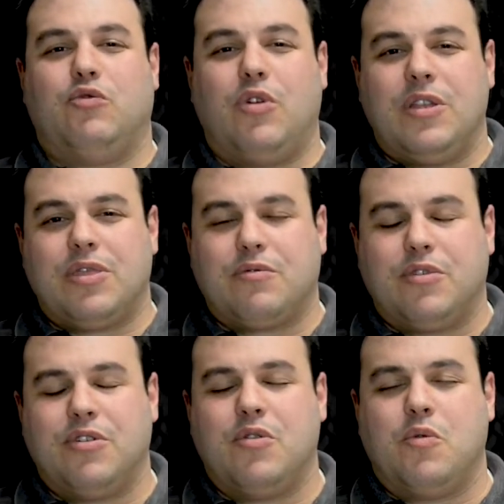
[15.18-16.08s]
run
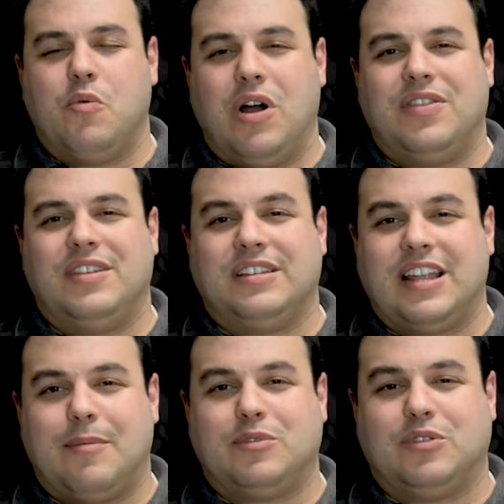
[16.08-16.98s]
through what the
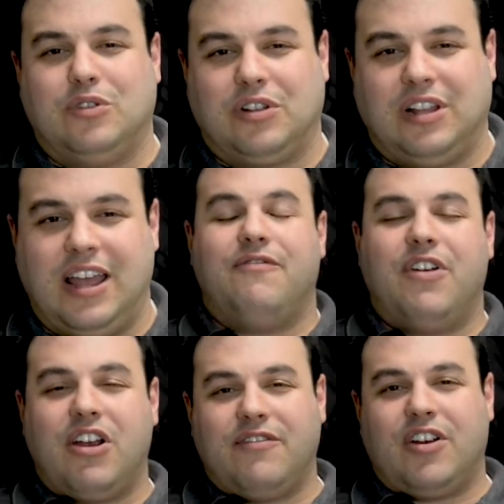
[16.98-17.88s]
steps look like.
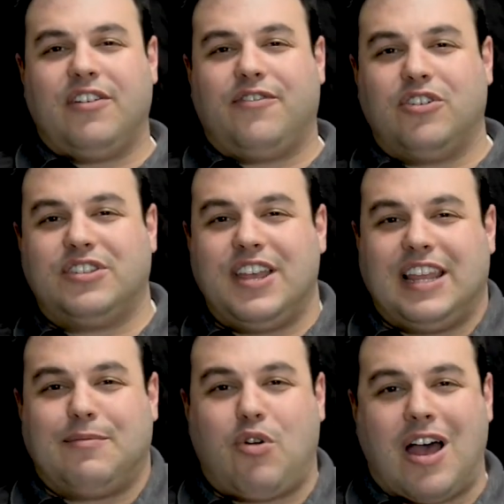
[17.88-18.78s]
Very first thing in
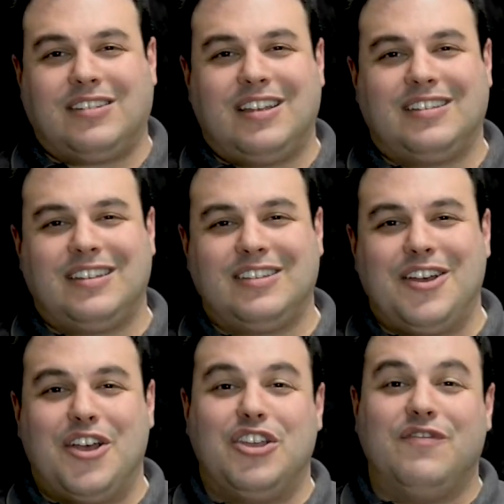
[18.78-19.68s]
the process is
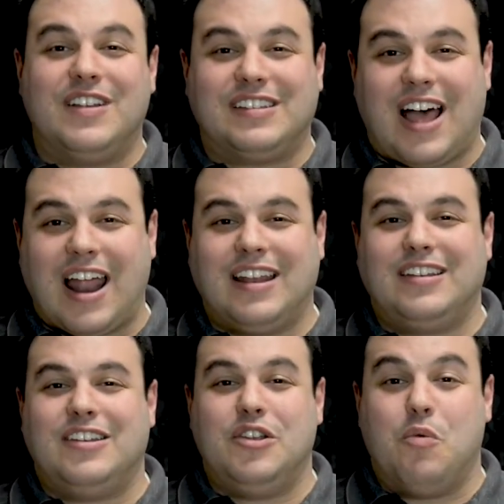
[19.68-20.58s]
you've
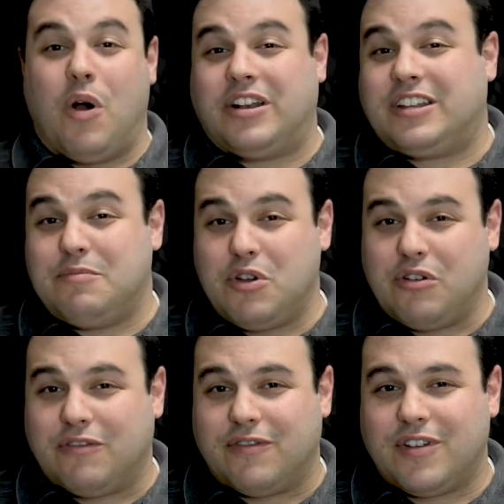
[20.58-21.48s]
decided you want to
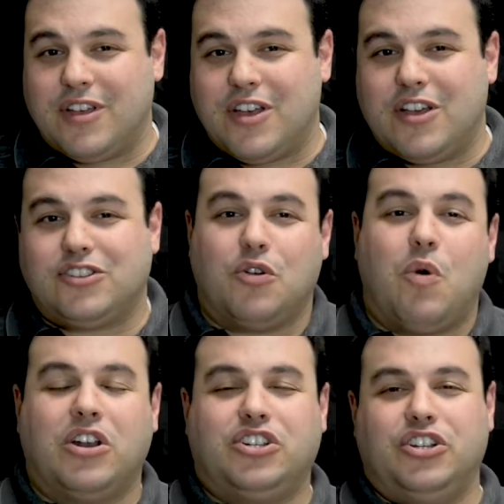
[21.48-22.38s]
move. So
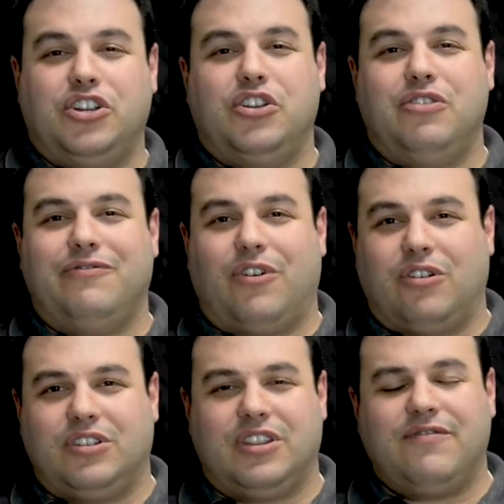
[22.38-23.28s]
what should you do
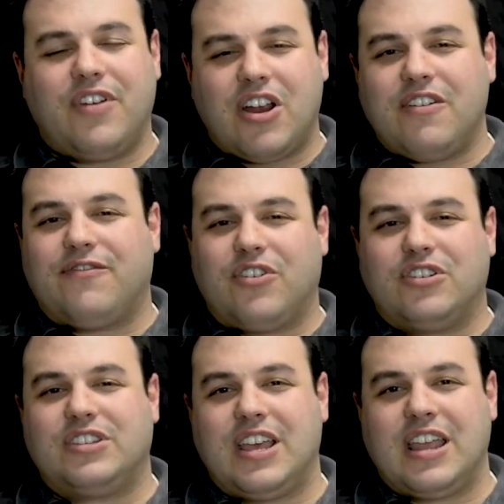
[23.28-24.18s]
first? The very
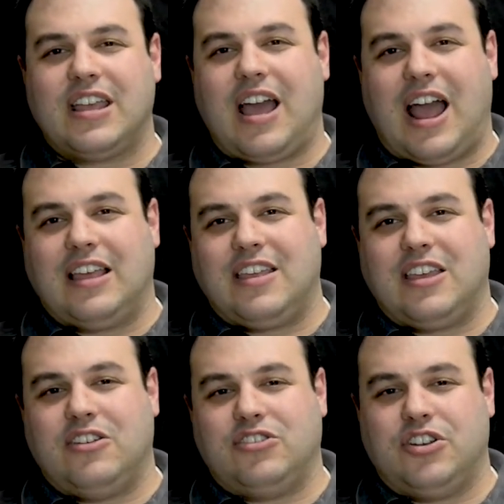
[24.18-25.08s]
first thing I think
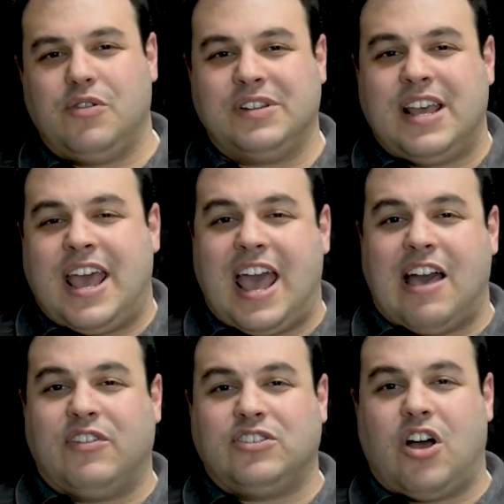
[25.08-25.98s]
you should do is
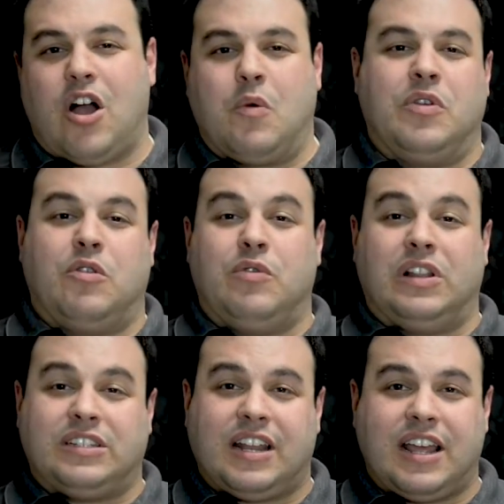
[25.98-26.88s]
have a talk with a
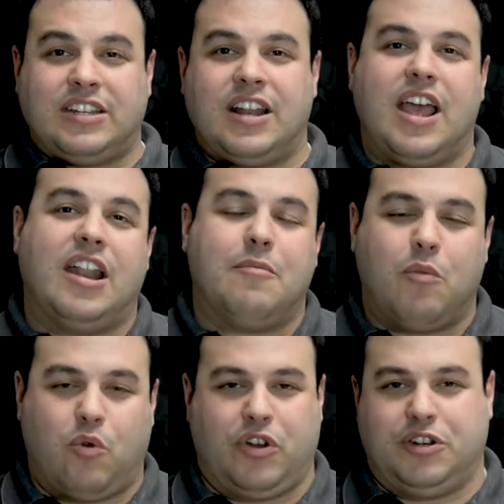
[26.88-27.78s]
real estate agent and a
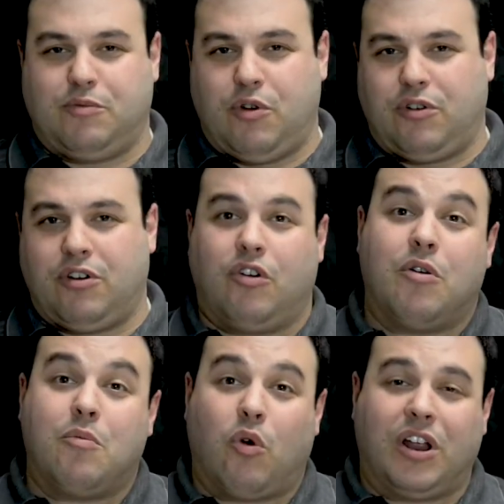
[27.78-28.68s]
mortgage broker or
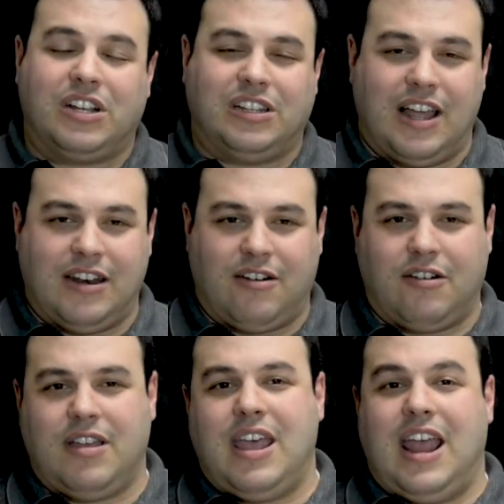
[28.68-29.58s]
a mortgage lender.
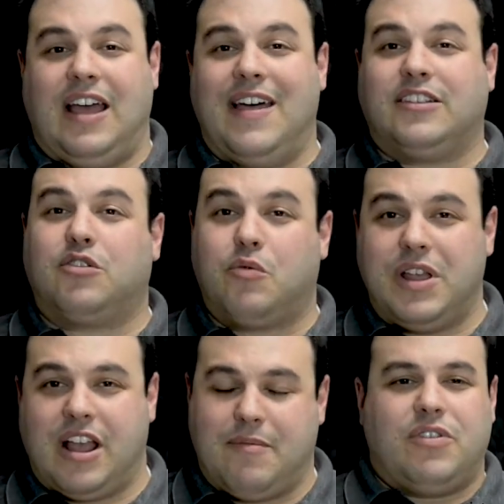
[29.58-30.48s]
And that's where we
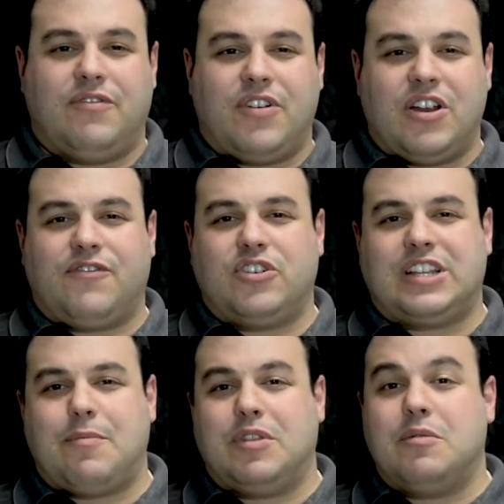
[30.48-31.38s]
come. The very first
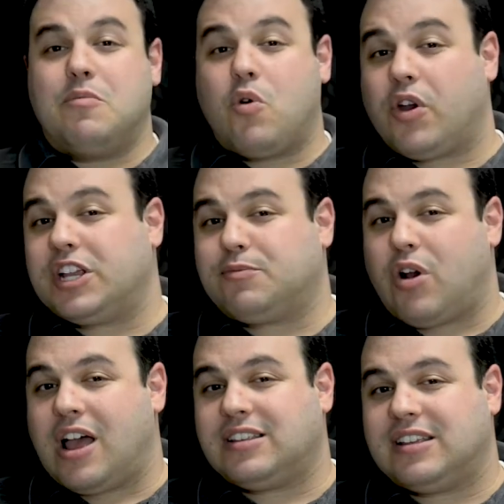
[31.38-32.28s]
step in the mortgage
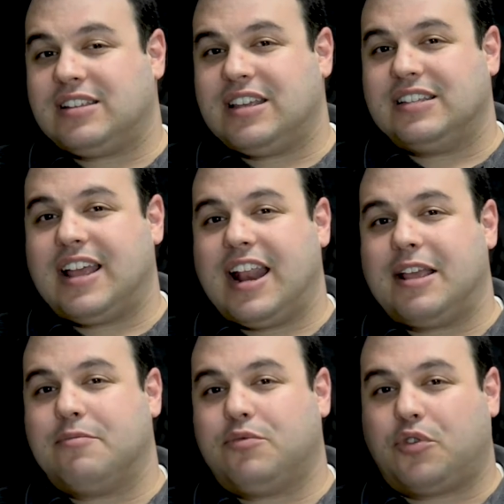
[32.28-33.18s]
process is
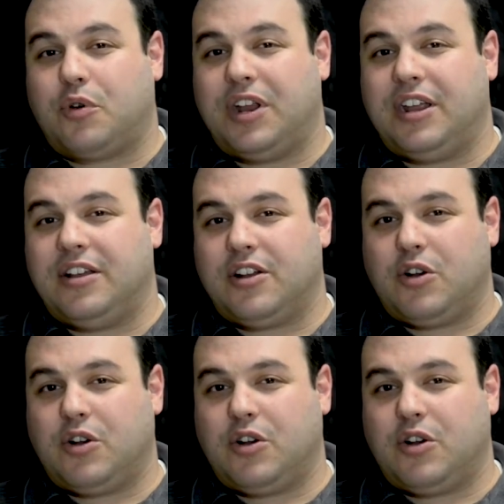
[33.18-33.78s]
getting pre-qualified.